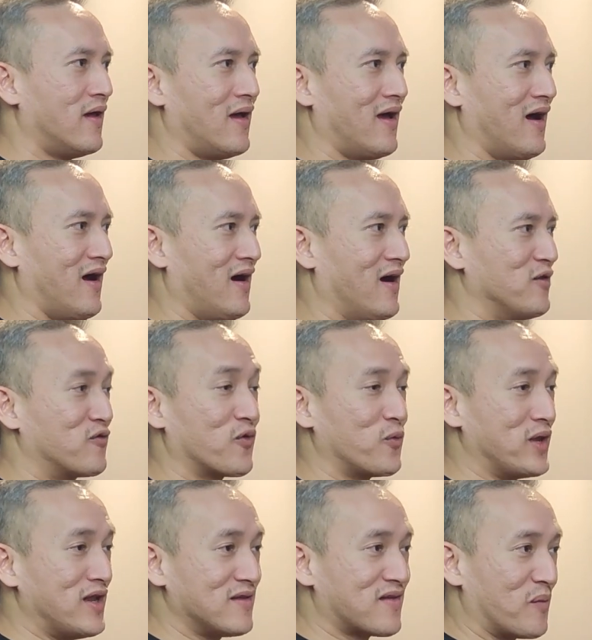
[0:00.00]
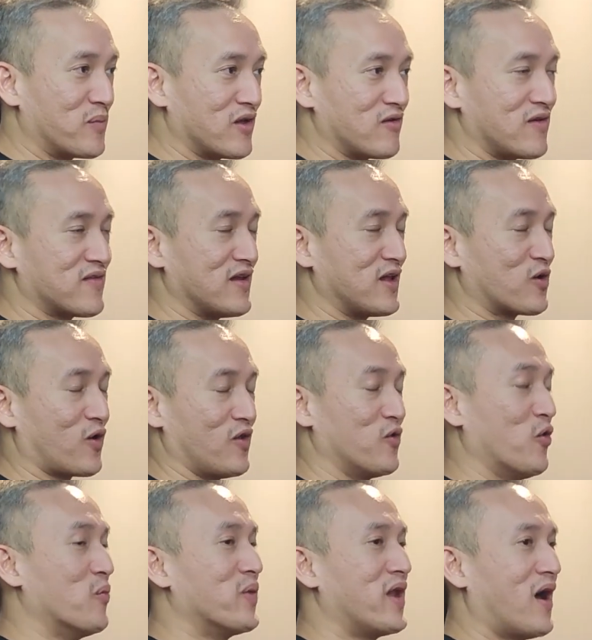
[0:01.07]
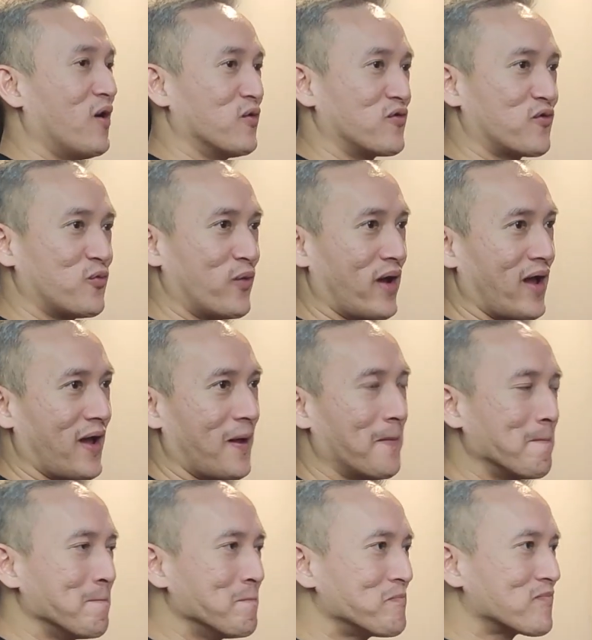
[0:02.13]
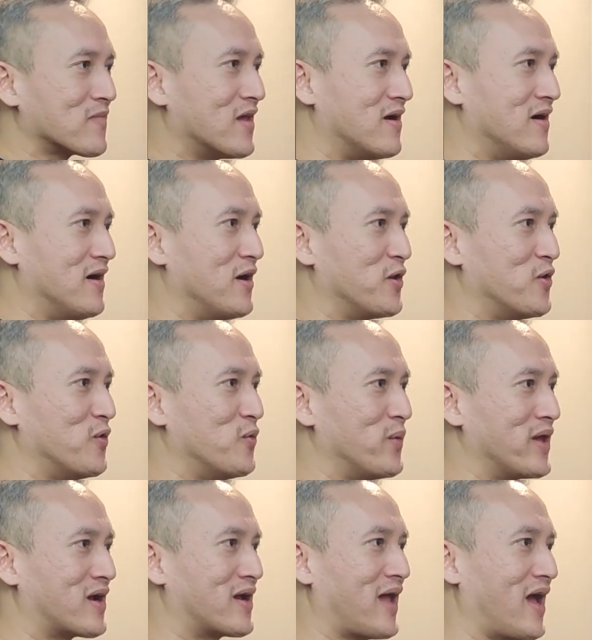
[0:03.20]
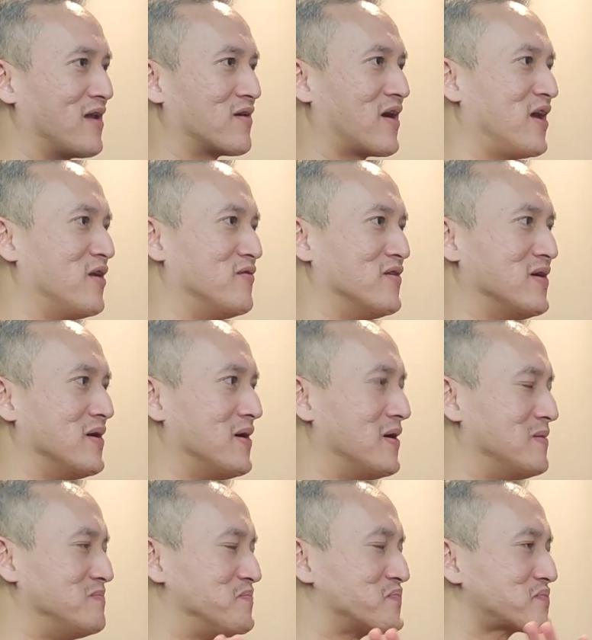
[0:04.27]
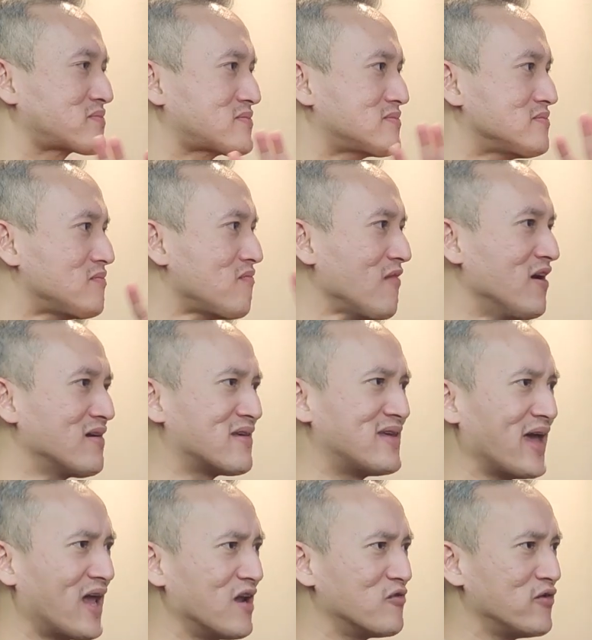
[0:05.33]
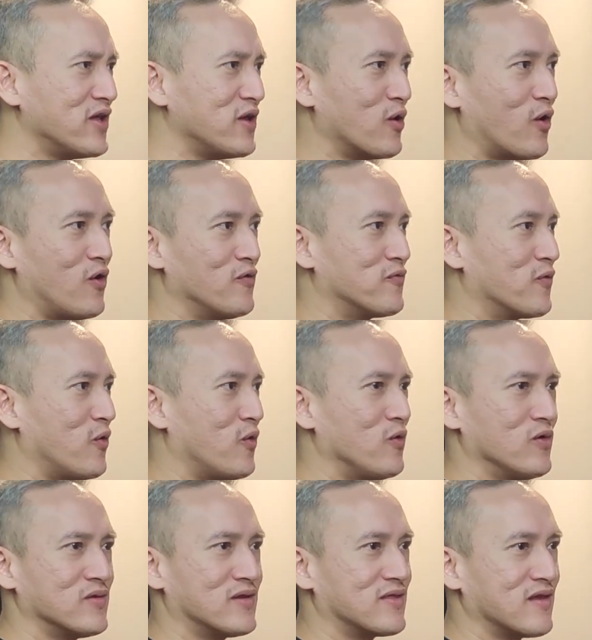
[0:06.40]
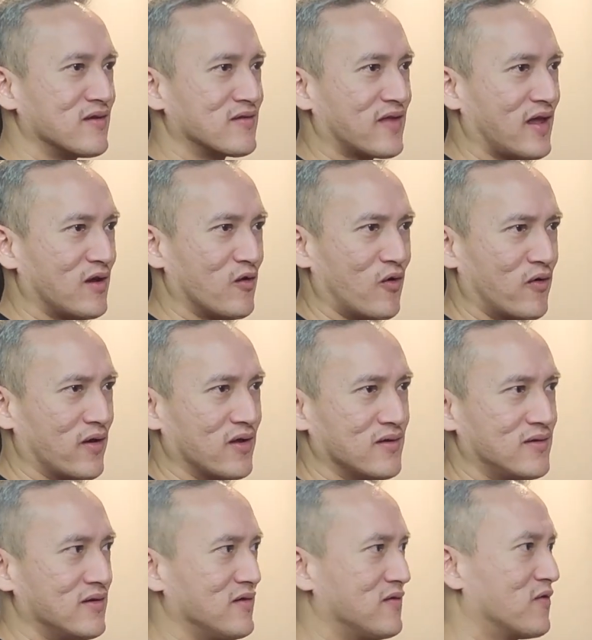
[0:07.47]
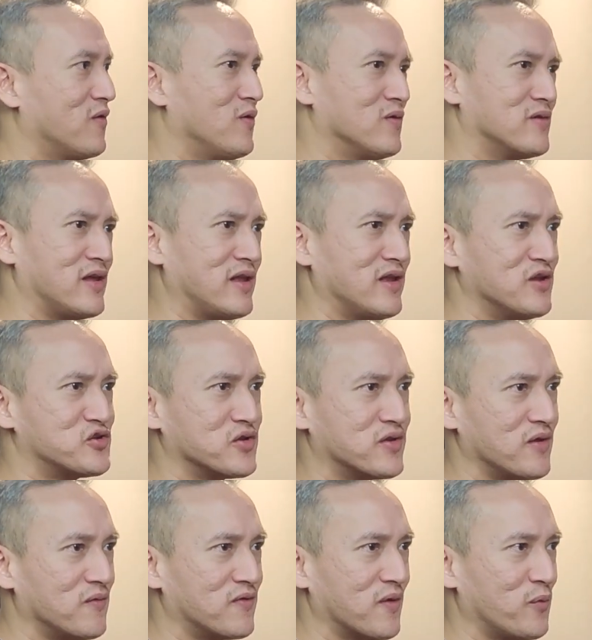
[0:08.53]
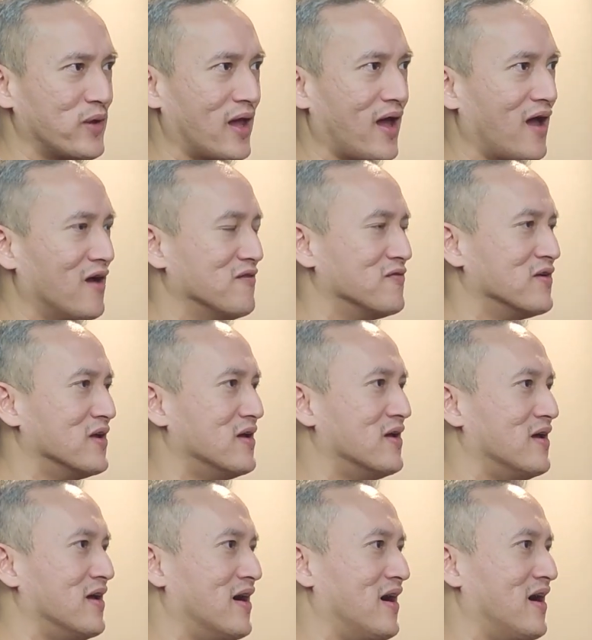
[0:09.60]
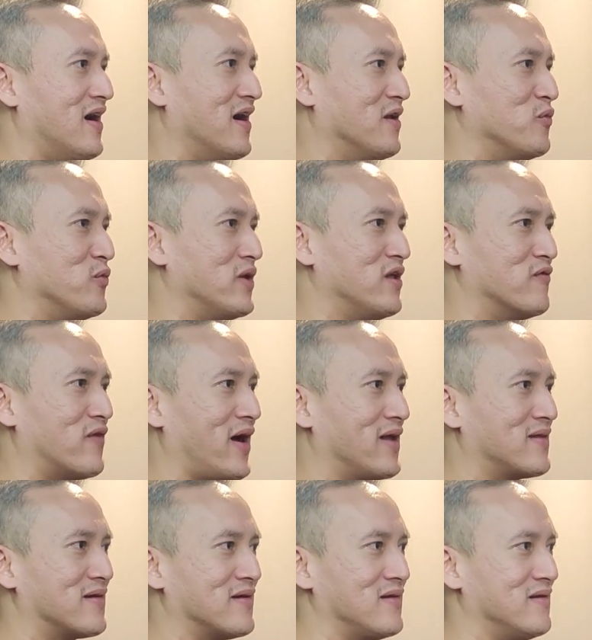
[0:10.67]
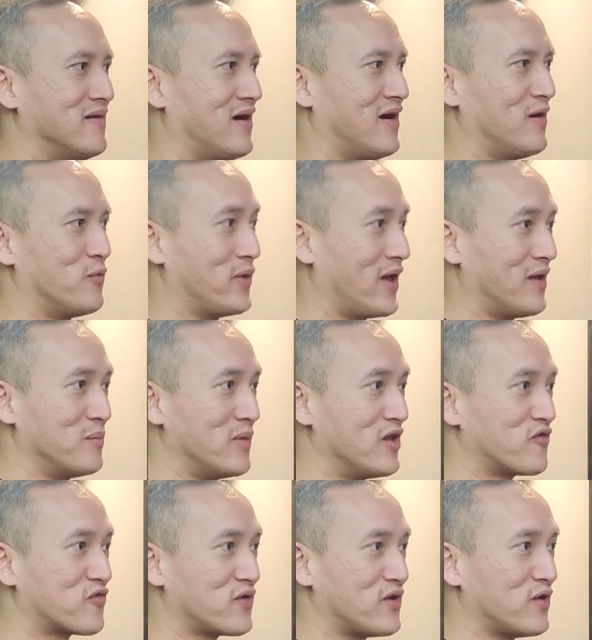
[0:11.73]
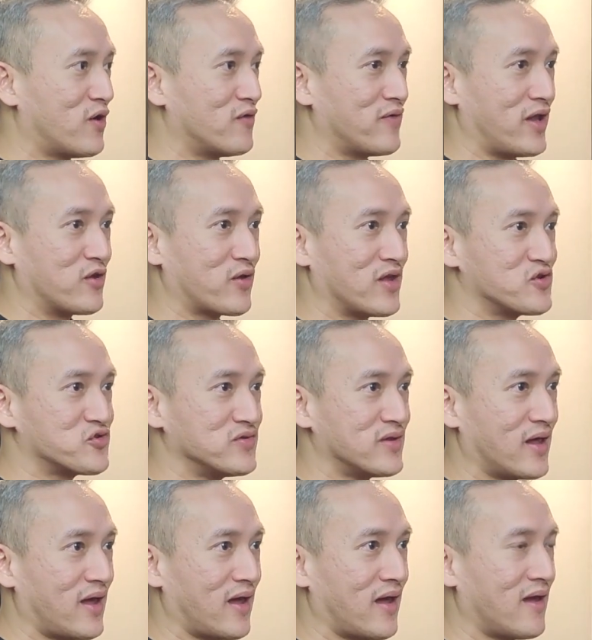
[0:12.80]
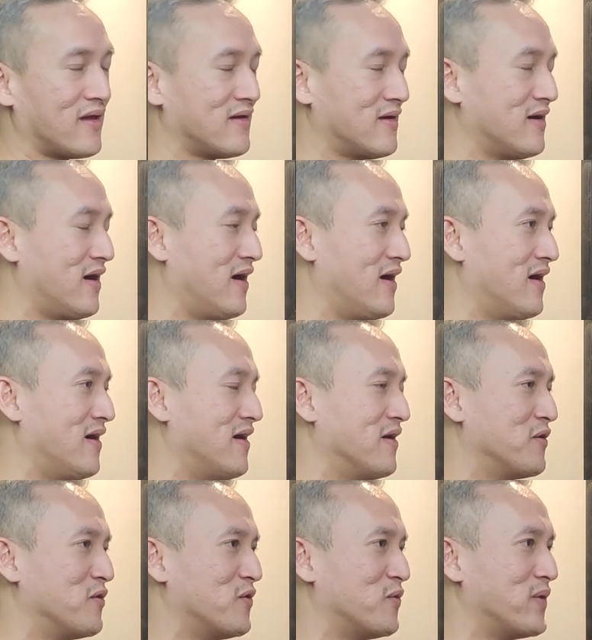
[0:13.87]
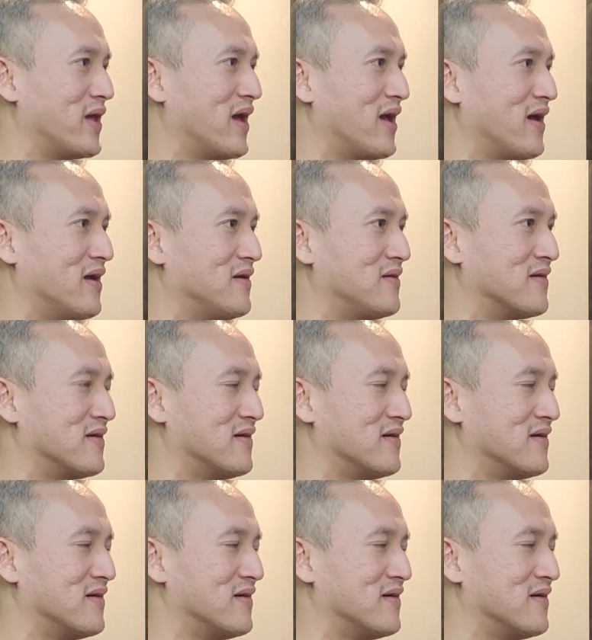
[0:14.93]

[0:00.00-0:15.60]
And so we did something recently called the Open House, where we had kind of a gallery of all the things that L'Oreal does, all the initiatives that we have. And we invited, we had Ministry of Education there, we had